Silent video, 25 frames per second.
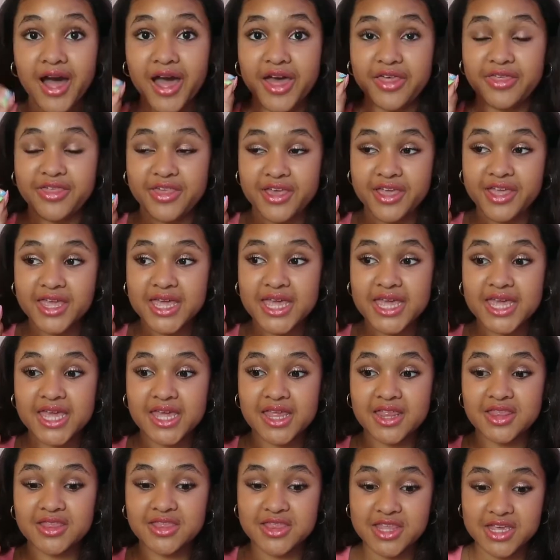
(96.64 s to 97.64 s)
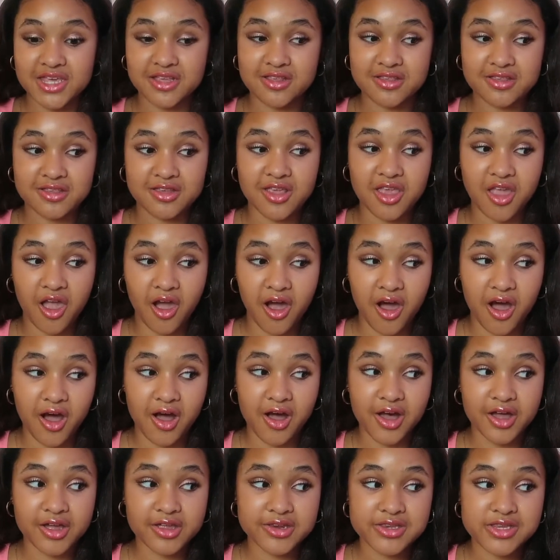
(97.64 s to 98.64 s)
I think this
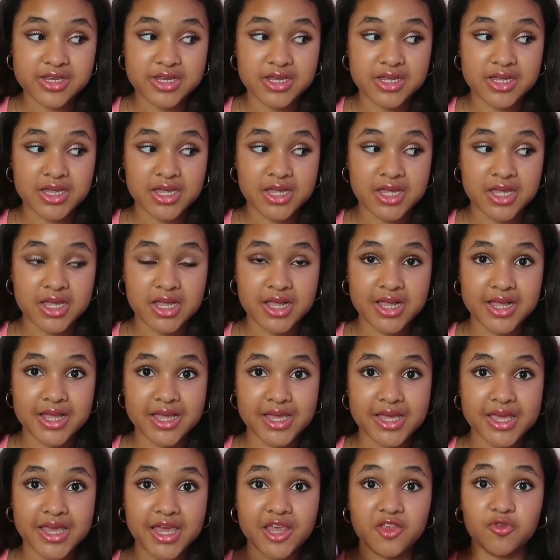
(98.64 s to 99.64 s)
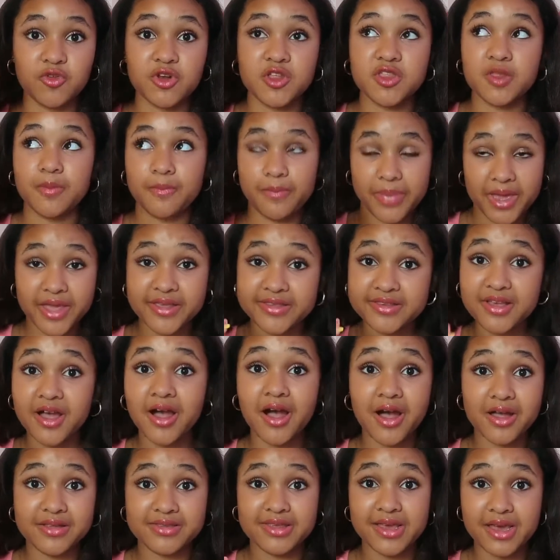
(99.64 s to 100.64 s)
card is one of the best
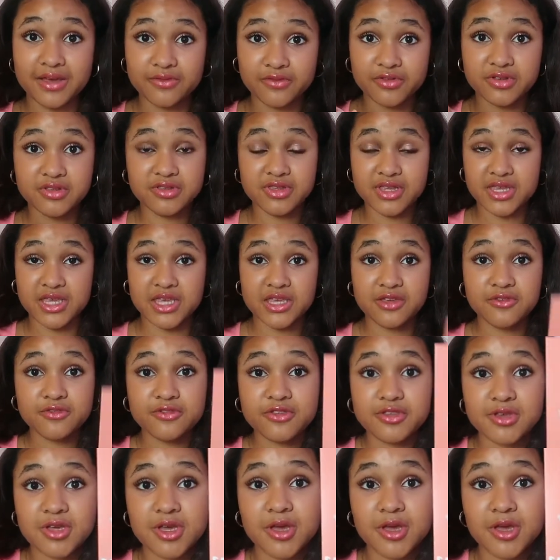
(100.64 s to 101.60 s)
cards I've received,